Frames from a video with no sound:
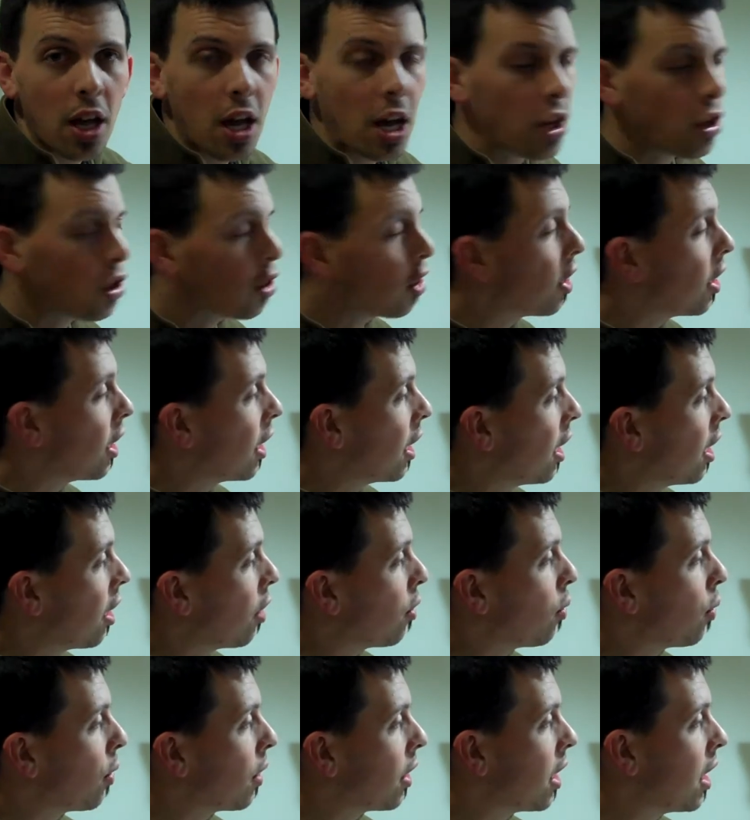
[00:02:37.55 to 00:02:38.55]
And you're going to
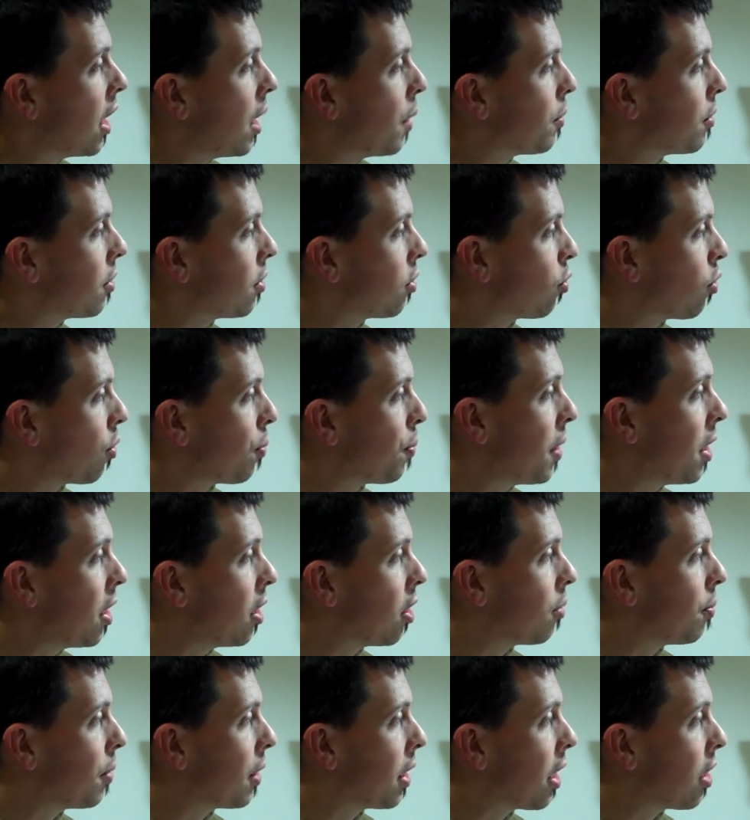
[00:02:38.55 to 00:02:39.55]
hear when we key up to this
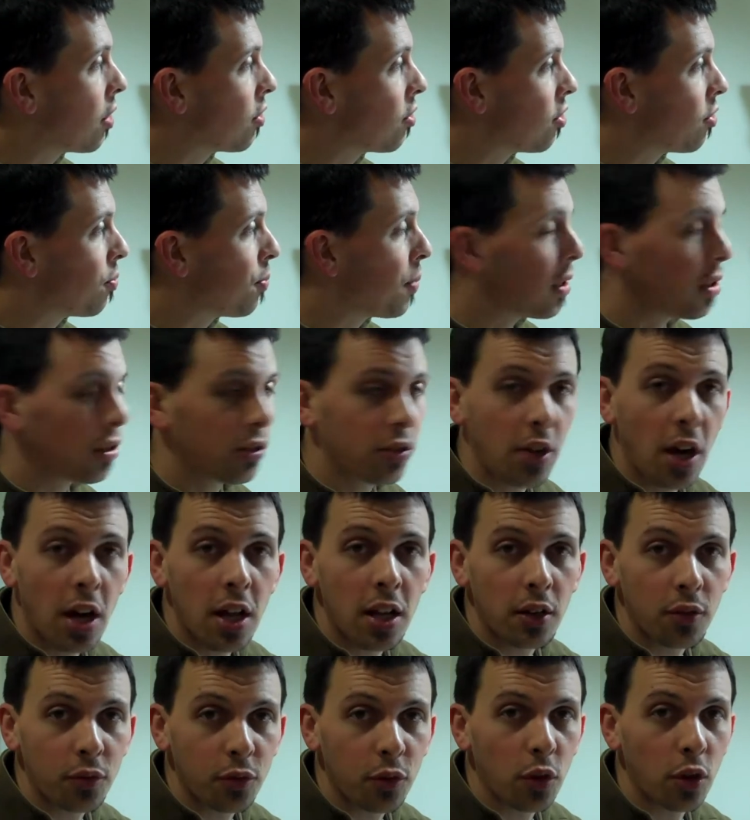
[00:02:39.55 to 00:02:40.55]
repeater, because it's been
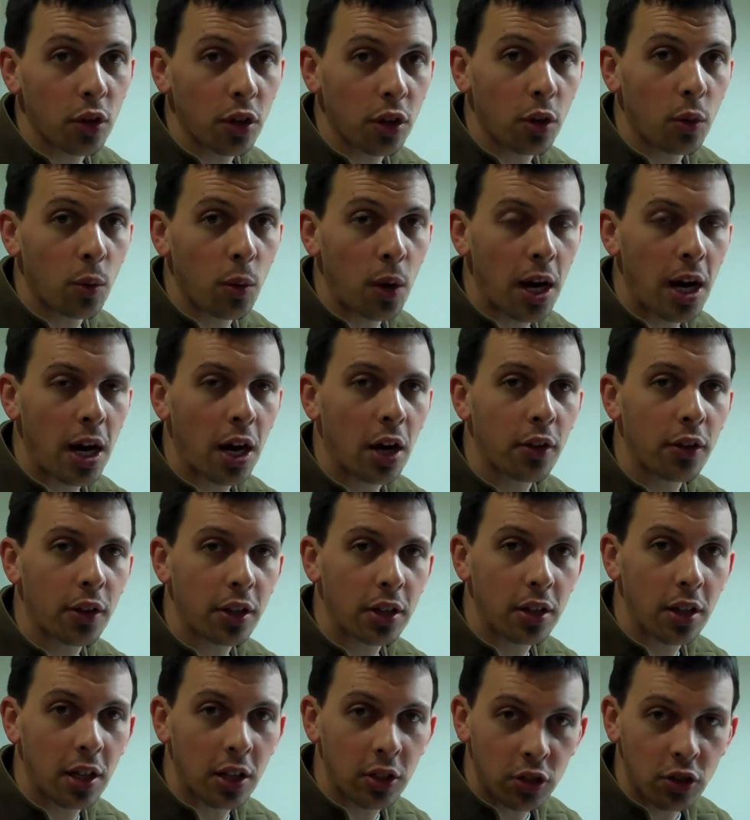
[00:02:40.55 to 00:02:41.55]
silent for a little while,
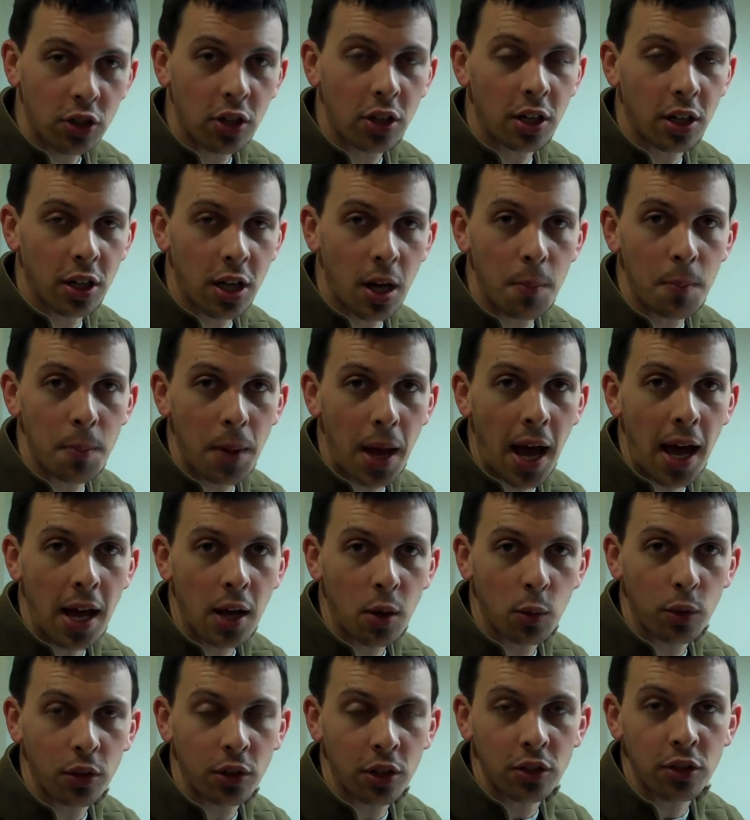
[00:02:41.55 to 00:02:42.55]
that it's going to come
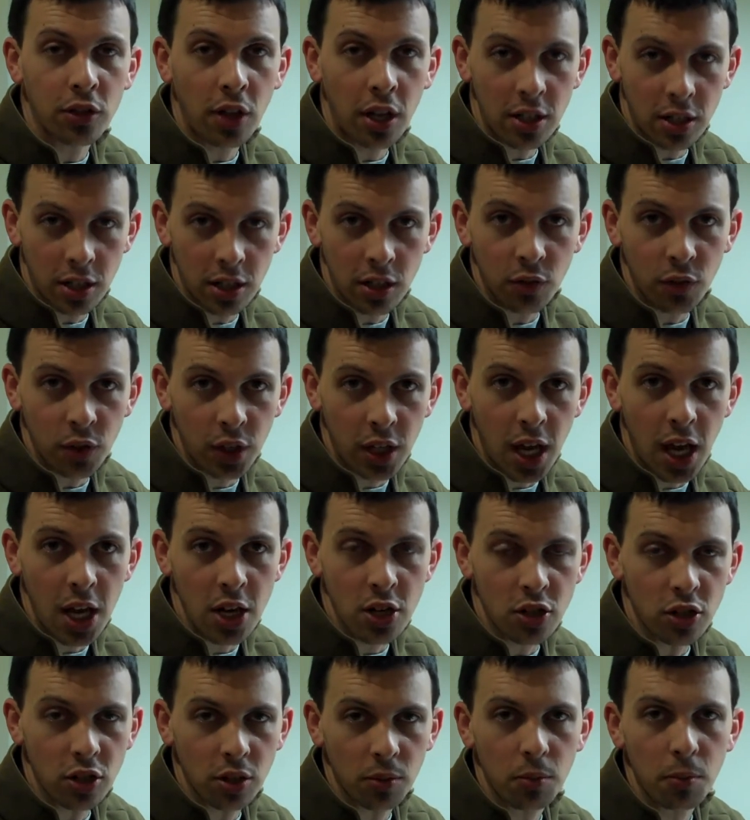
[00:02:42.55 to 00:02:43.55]
back with its
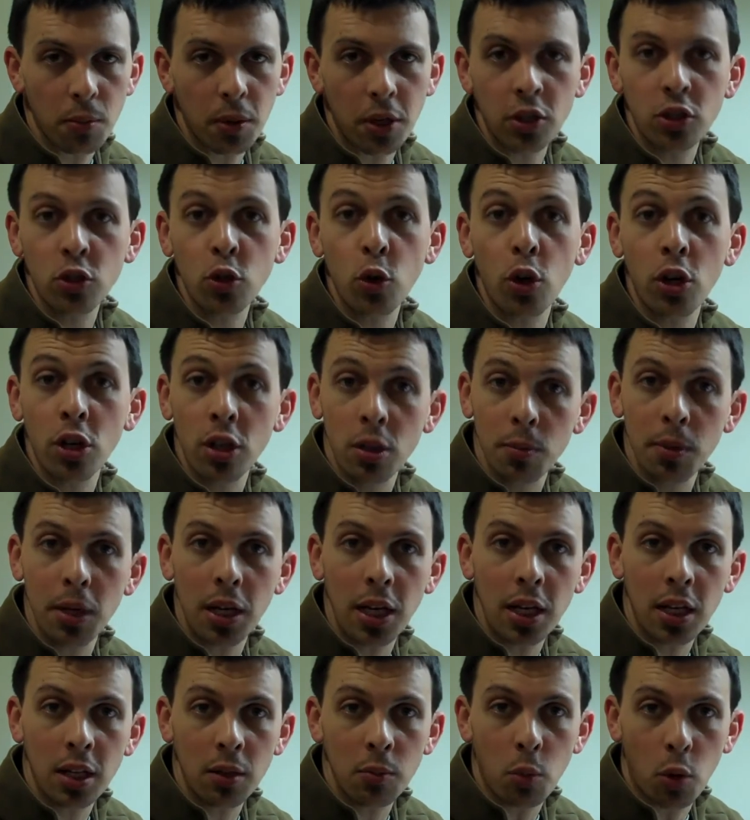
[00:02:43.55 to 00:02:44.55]
identification, but it's going to
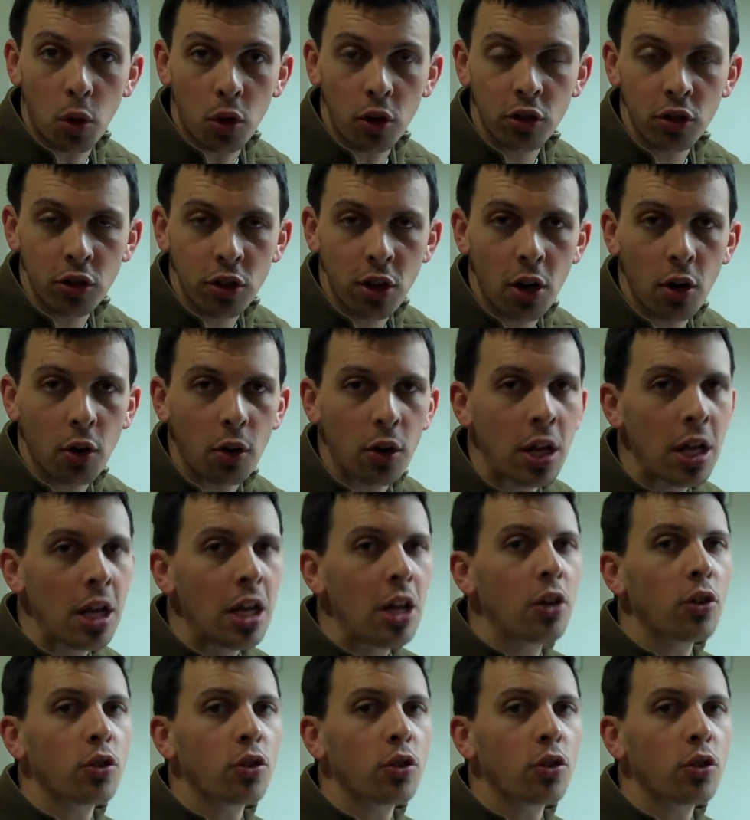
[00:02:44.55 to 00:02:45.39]
be in Morse code.